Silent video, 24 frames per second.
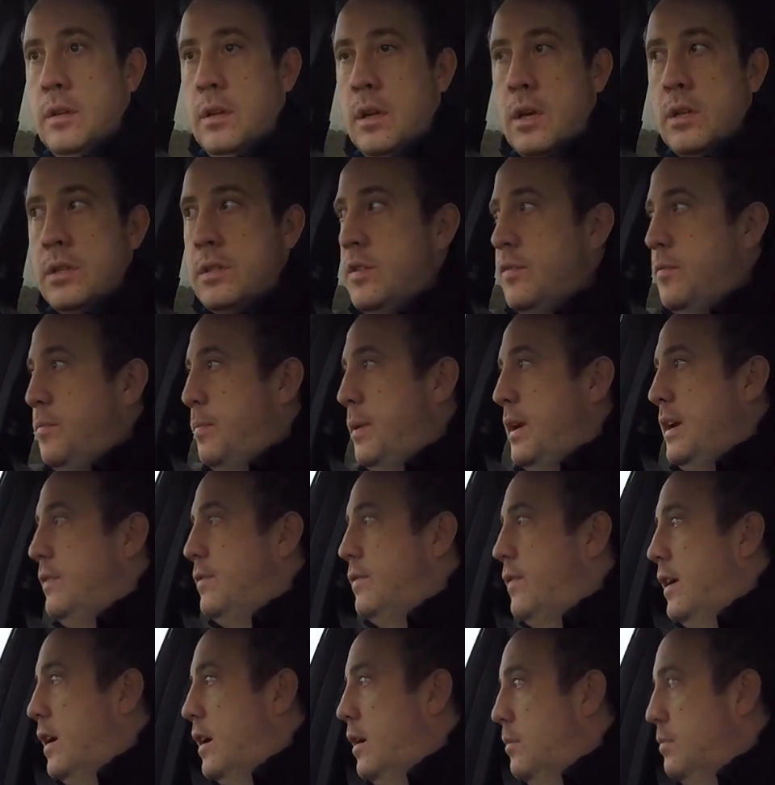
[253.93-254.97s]
Lots of pig
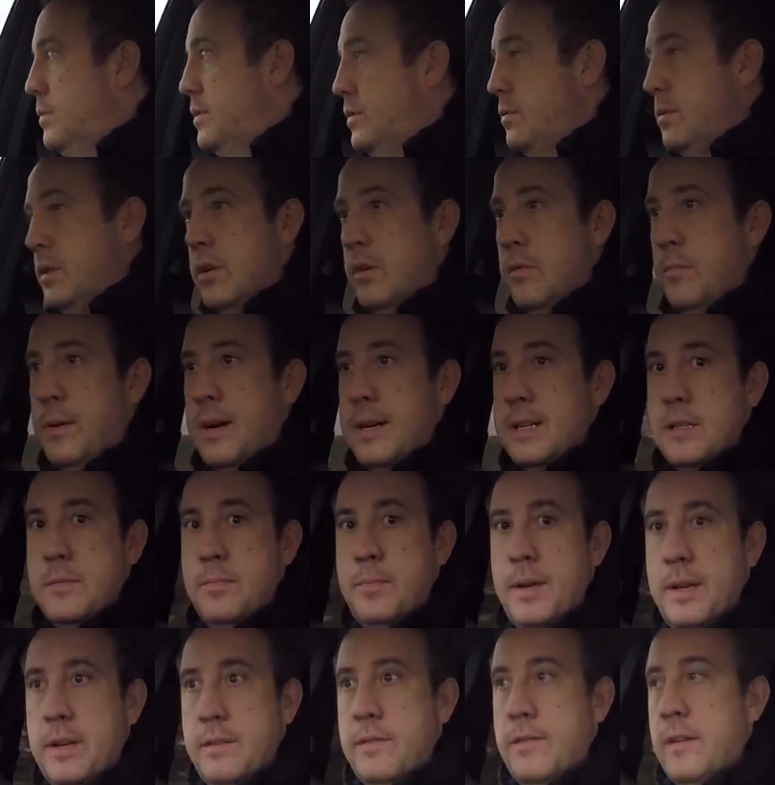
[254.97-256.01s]
farms. We're going past a
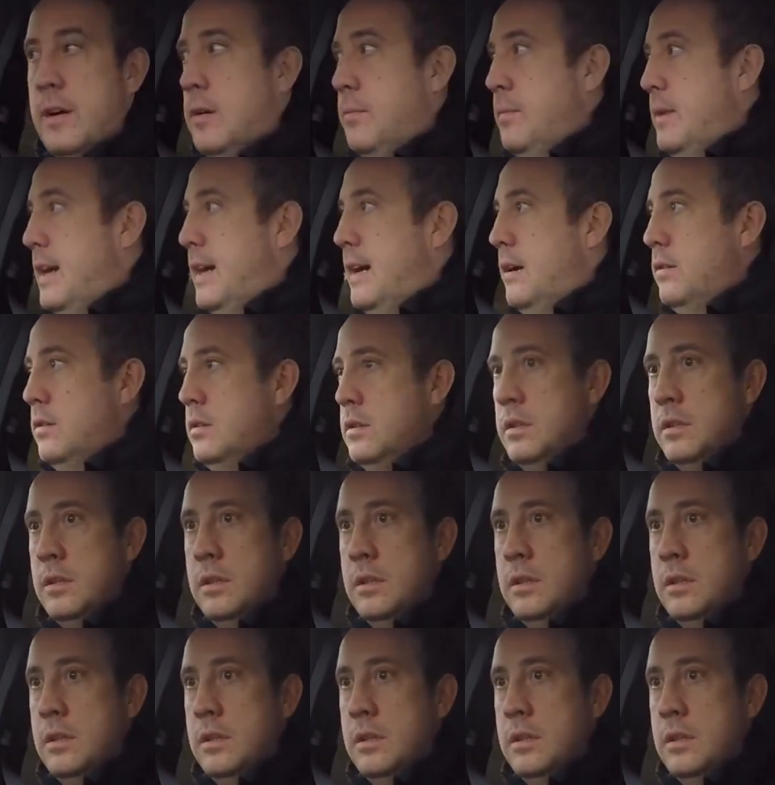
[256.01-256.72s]
pig farm now.